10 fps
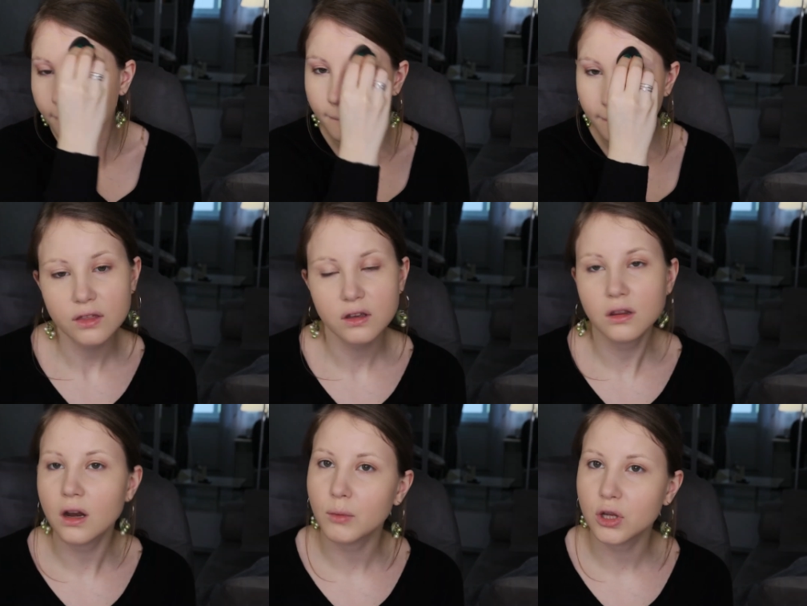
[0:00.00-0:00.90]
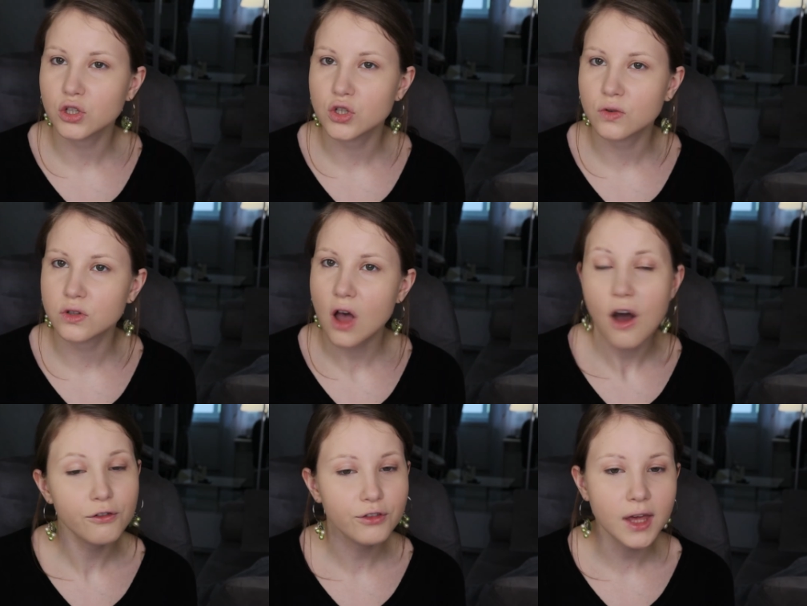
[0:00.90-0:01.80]
I think that I'm gonna do this
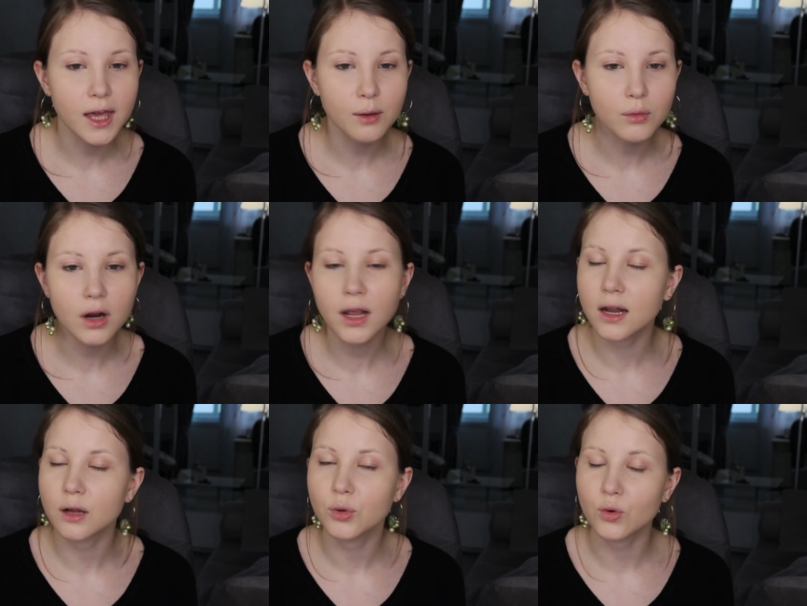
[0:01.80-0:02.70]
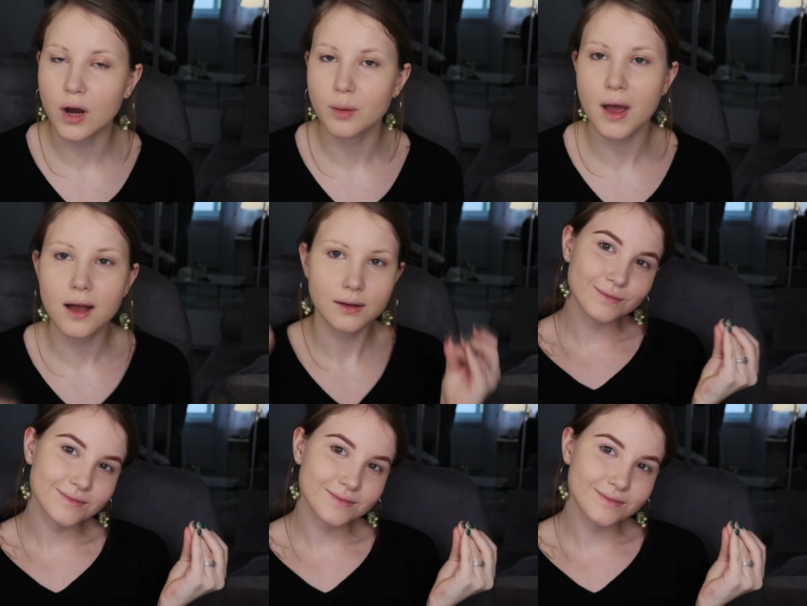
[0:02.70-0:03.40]
off the camera and I'll be right back.